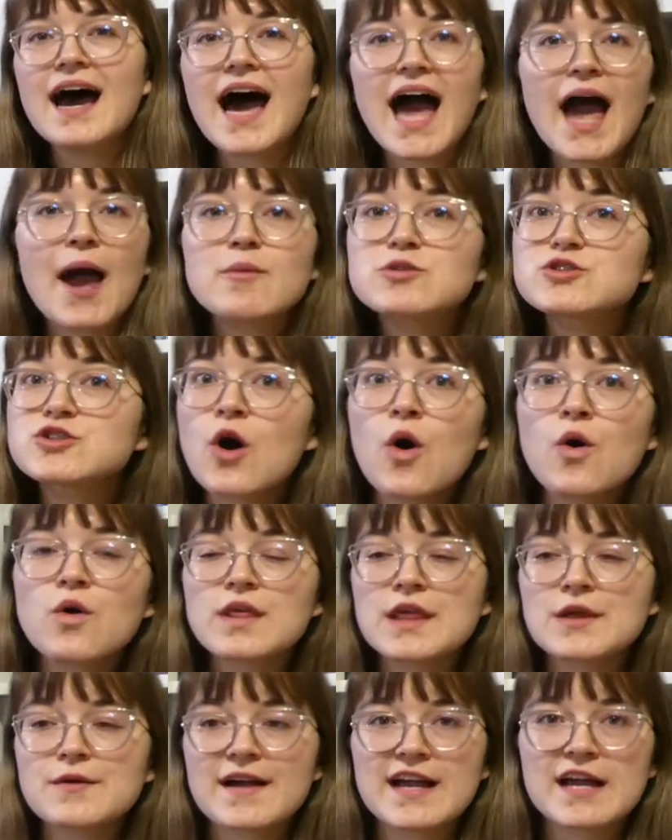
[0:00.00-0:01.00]
I would
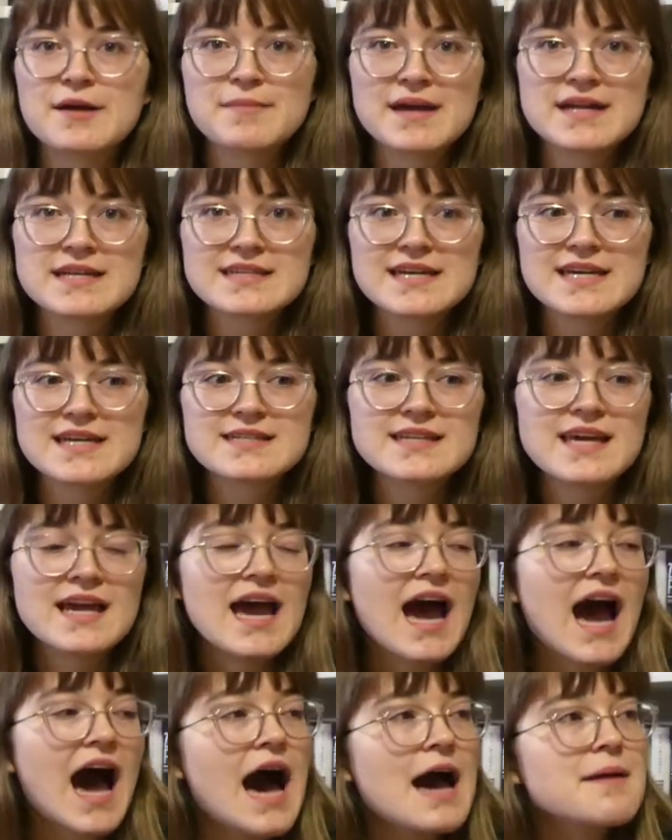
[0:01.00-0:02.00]
totally recommend it.
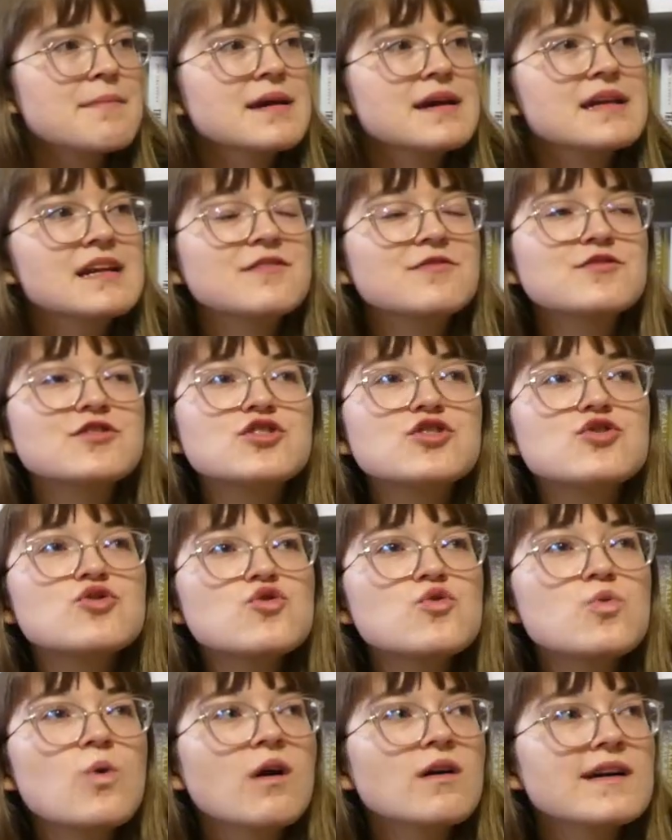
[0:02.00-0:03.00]
I mean, if
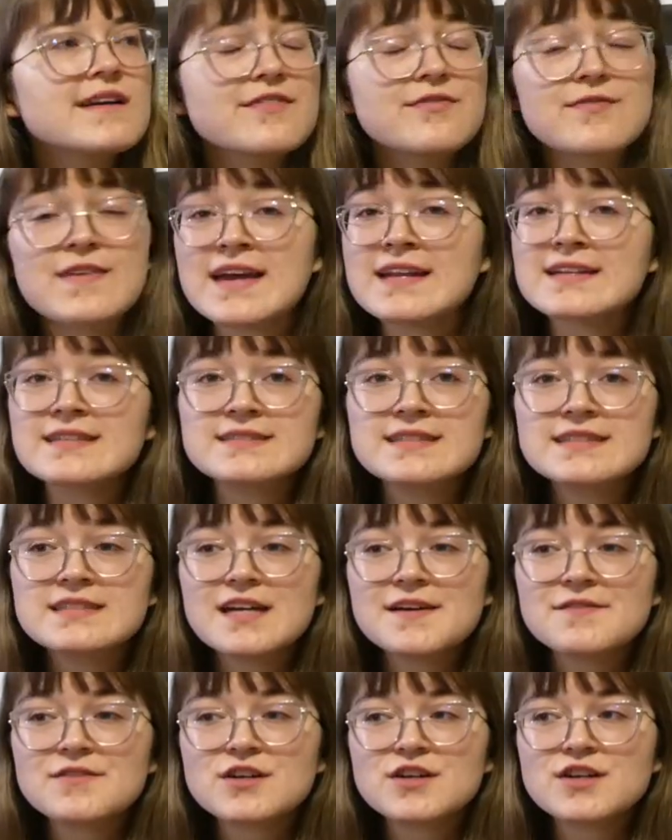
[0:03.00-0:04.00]
you are a fantasy
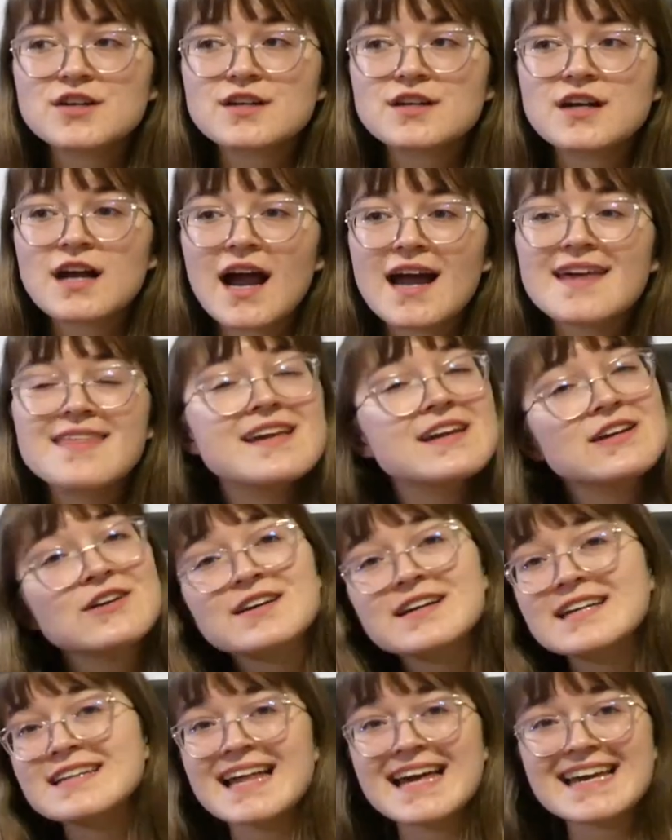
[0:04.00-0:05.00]
lover, I think
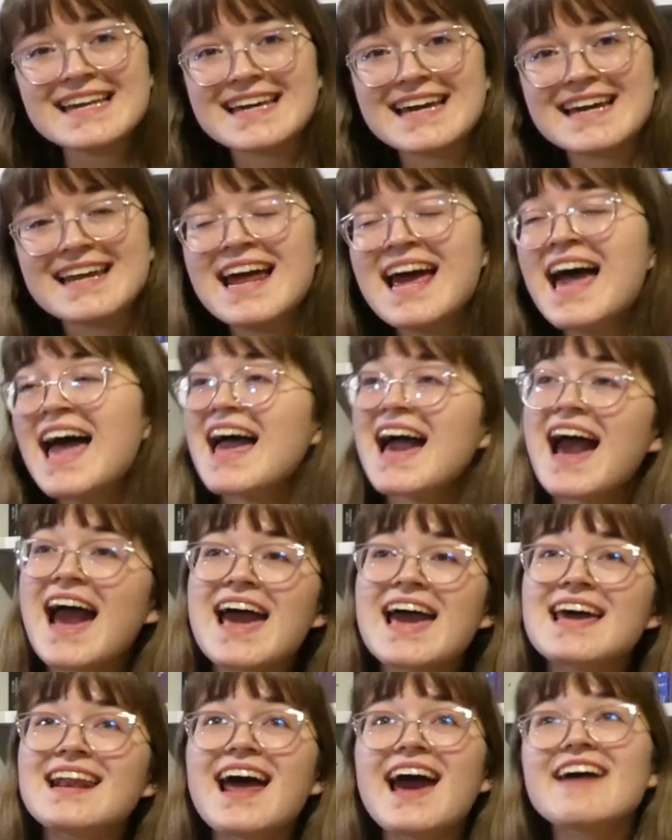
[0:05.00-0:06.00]
you're gonna like it.
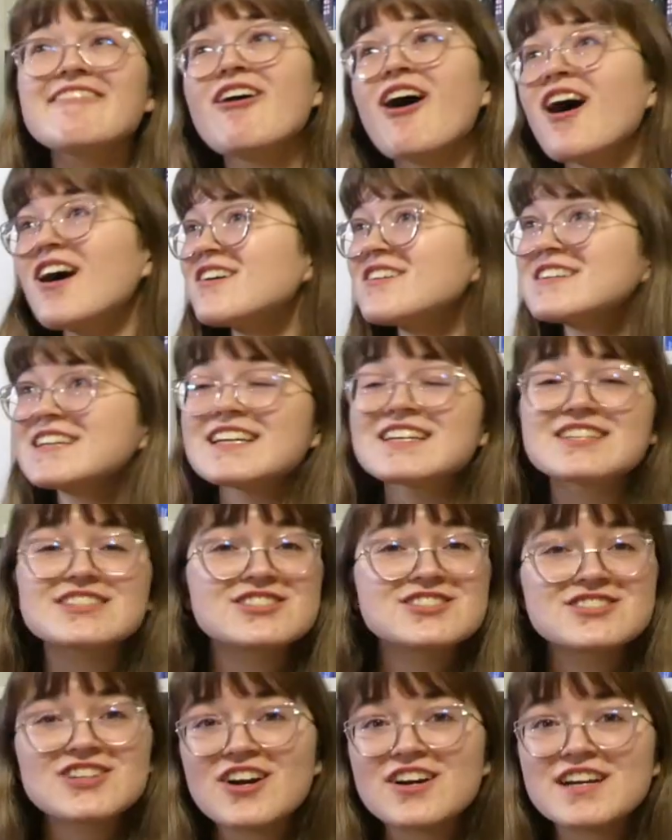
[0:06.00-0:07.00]
And I've already
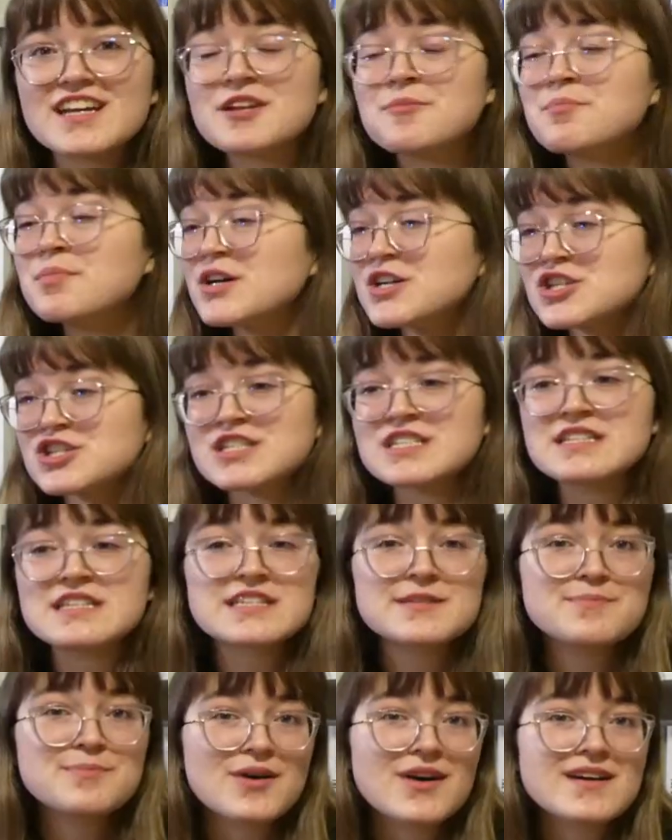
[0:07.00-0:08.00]
started pushing
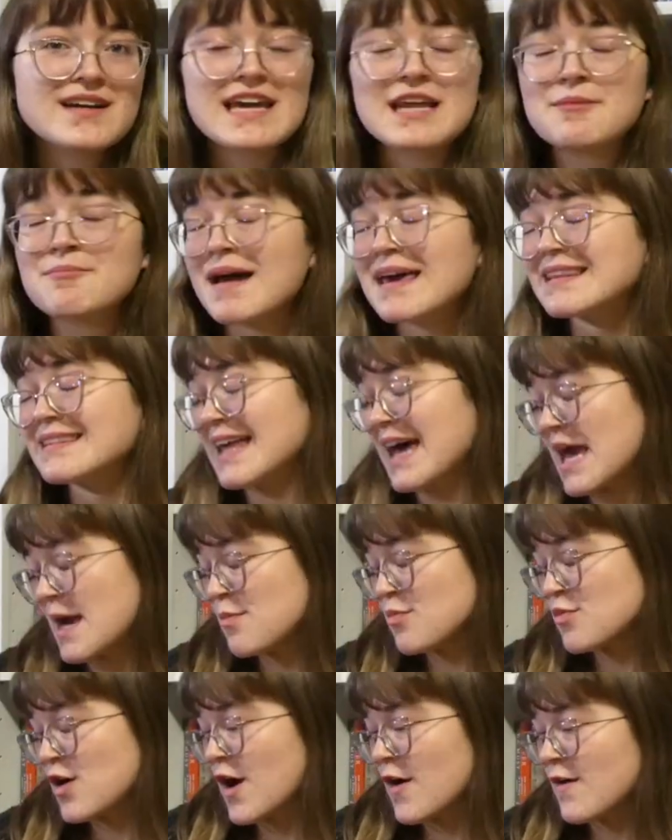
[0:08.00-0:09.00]
this book in my
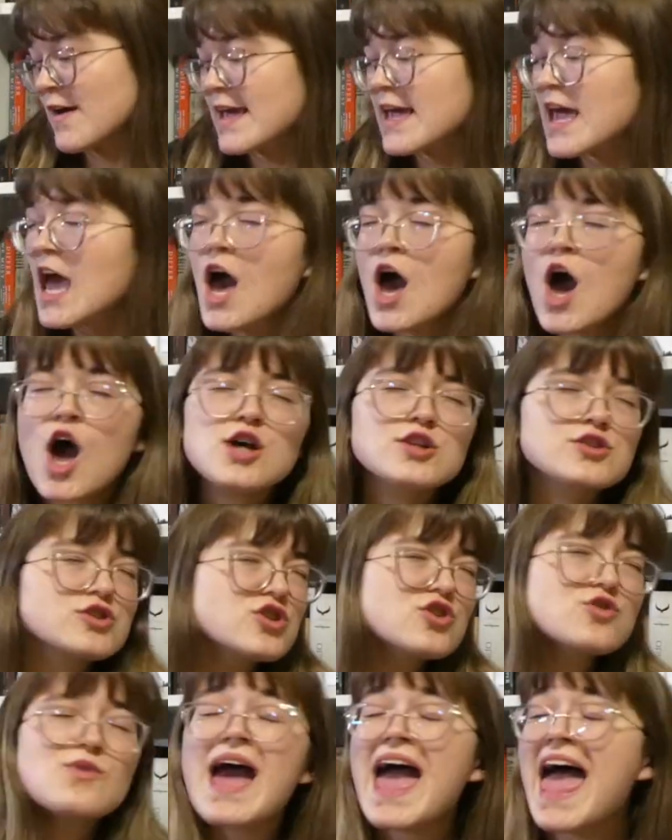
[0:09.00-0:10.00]
library
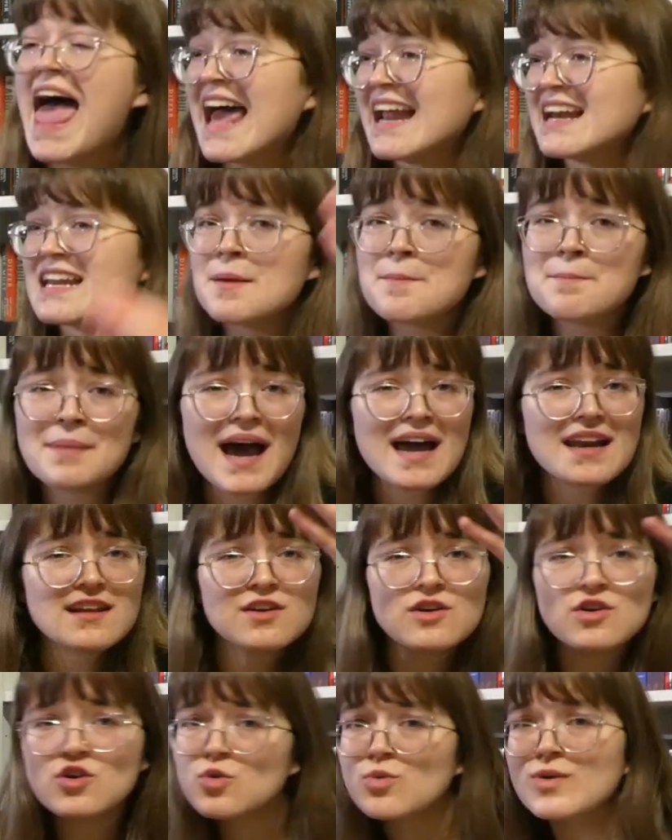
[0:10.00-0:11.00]
to
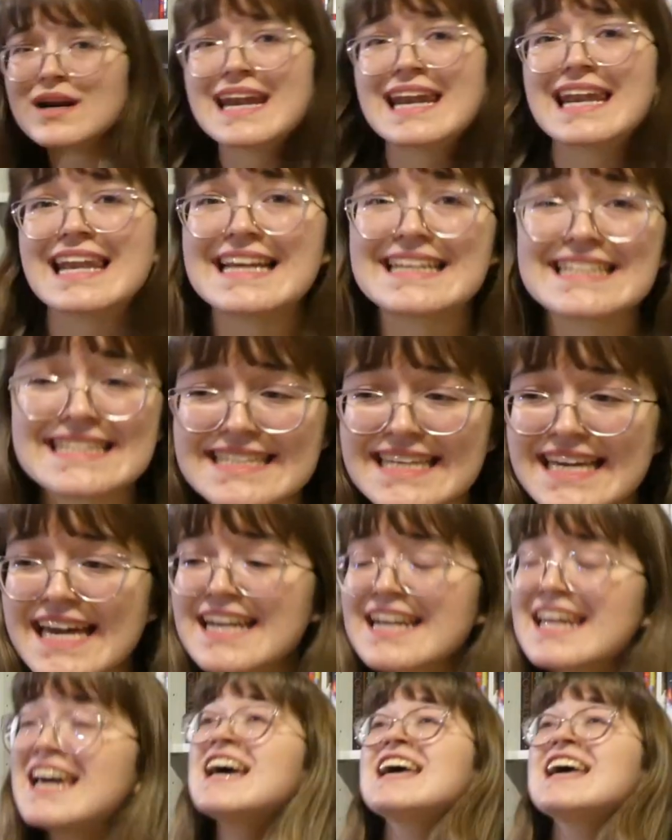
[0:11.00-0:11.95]
anybody who would listen.